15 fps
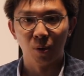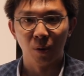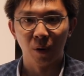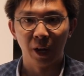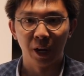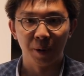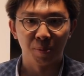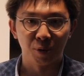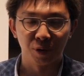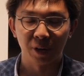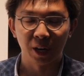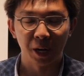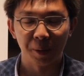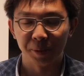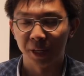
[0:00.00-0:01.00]
OLED
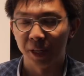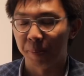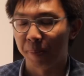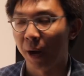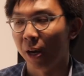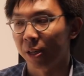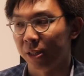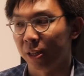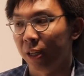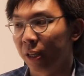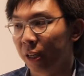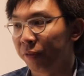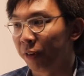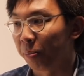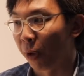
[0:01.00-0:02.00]
prototypes in the past.
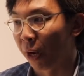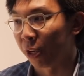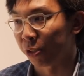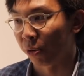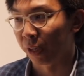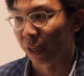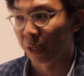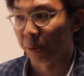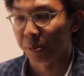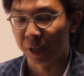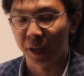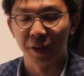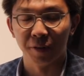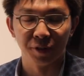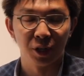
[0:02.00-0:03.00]
Even Panasonic
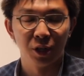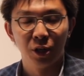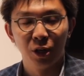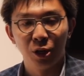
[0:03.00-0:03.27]
themselves